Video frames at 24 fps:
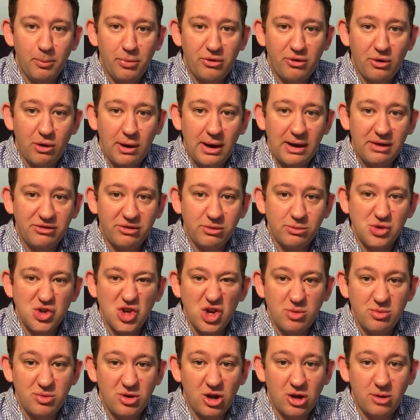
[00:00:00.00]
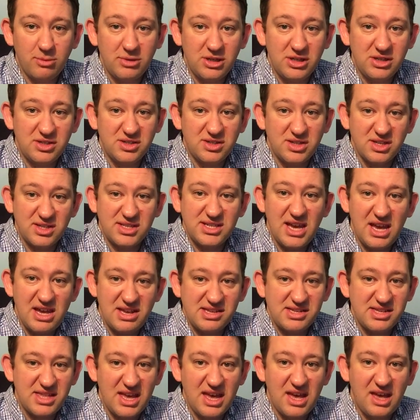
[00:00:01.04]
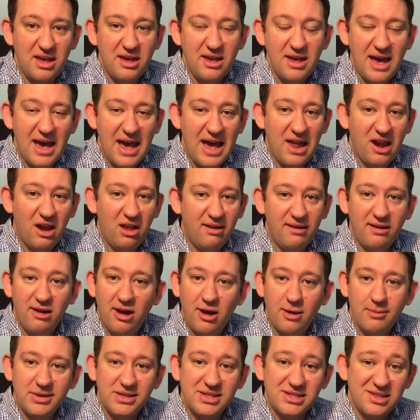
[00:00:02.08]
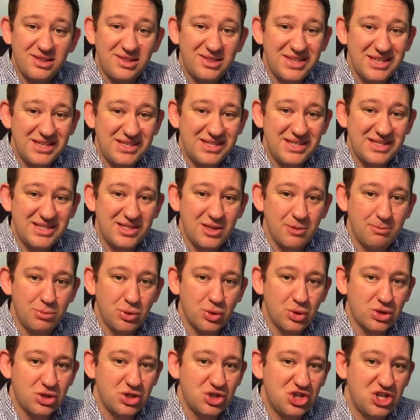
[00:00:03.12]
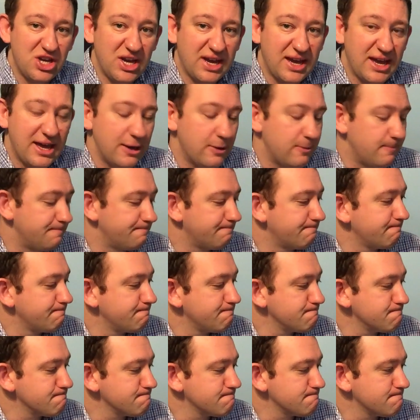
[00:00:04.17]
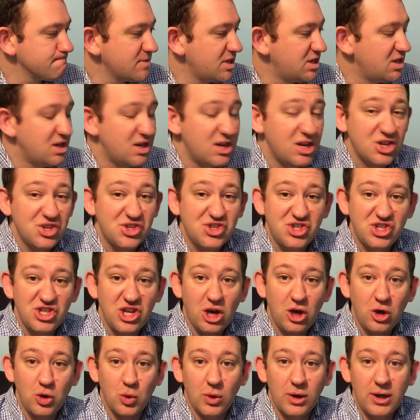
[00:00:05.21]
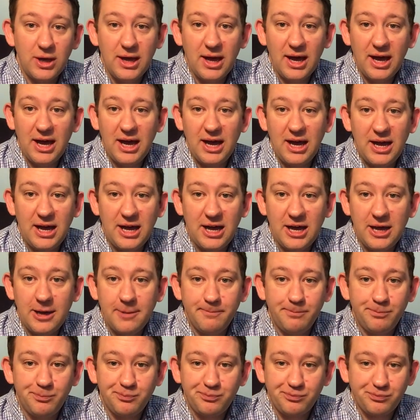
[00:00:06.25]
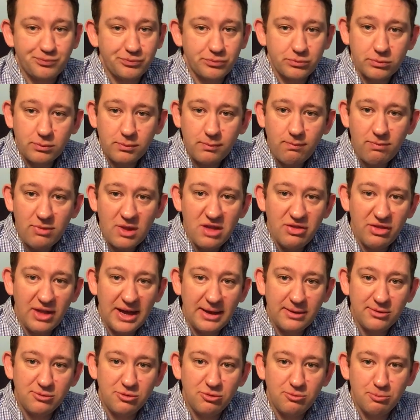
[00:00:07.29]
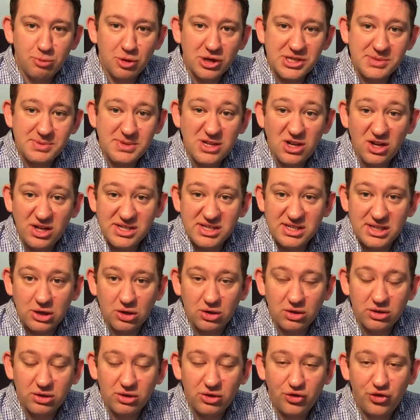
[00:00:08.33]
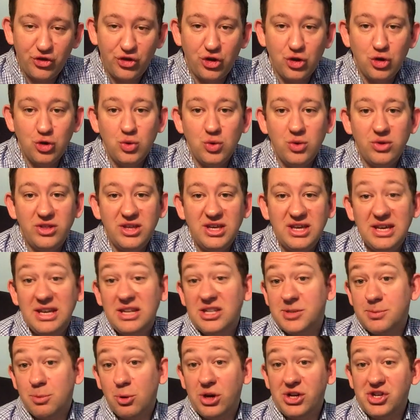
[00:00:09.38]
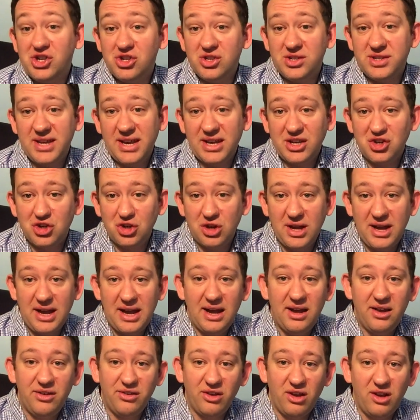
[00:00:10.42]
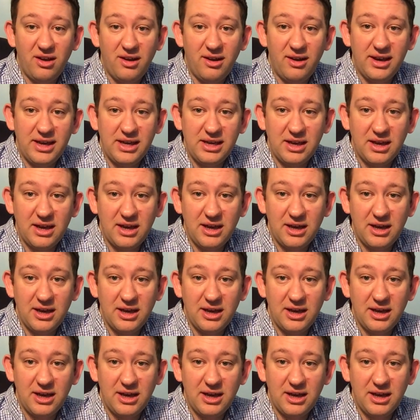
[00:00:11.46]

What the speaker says: throw out some German armies to test their allied armies, this is the book to check out. So that brings me nicely on to the inspiration section, as I